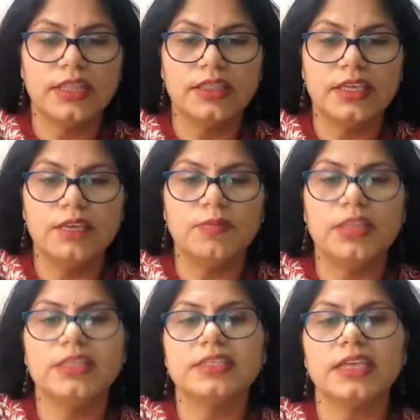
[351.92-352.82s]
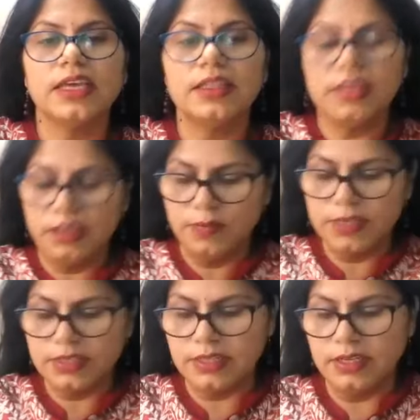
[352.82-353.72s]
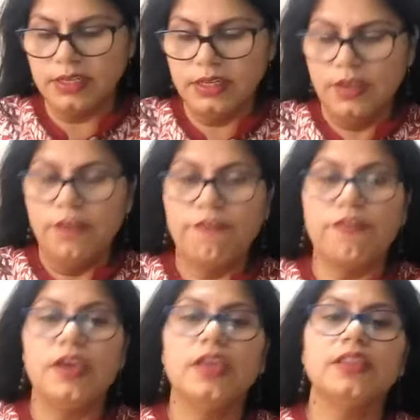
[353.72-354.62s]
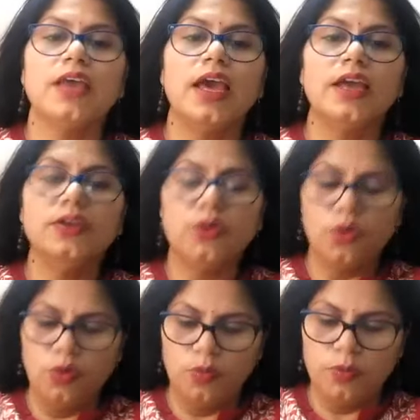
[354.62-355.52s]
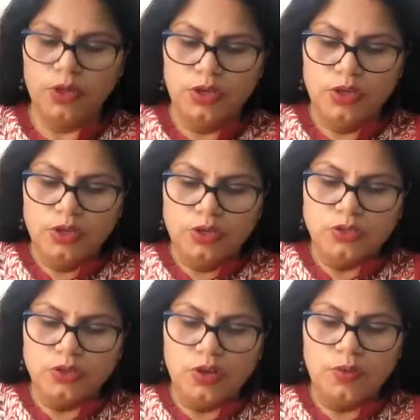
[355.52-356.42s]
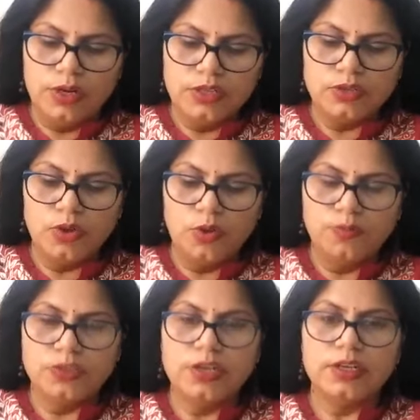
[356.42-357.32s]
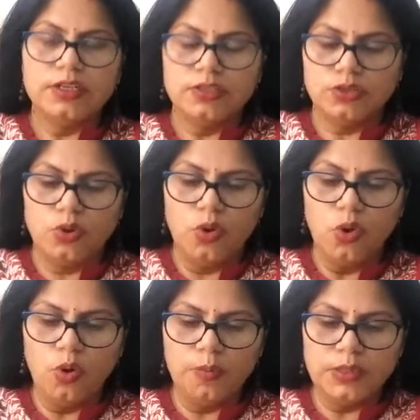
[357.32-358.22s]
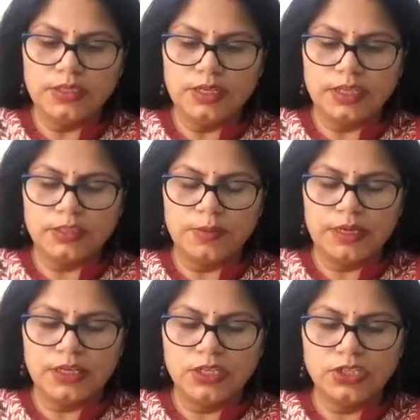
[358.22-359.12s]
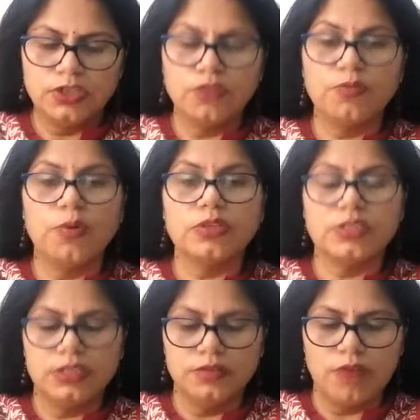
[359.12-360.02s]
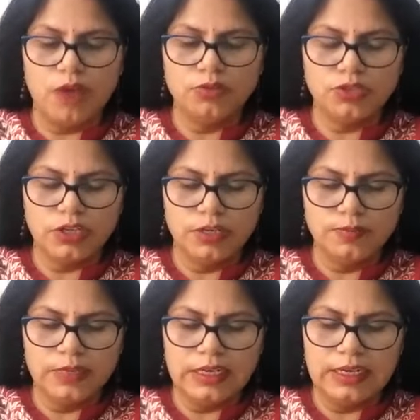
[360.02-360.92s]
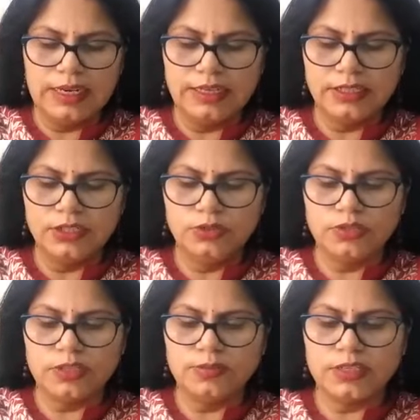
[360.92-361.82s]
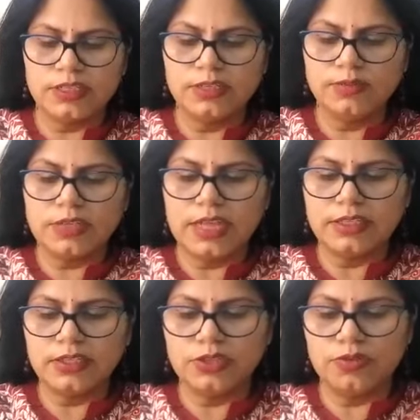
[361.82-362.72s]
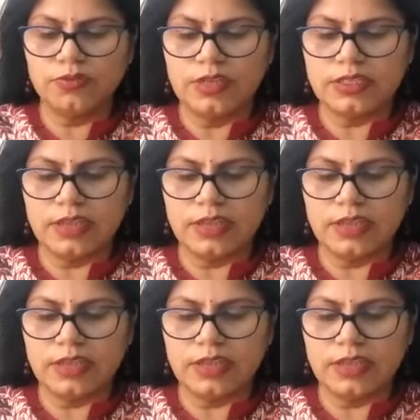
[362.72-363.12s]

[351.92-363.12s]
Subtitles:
theme, and the second theme is the faith and hope. So now what is hope, children? So hope is an expectation of positive outcome related to some circumstances of one's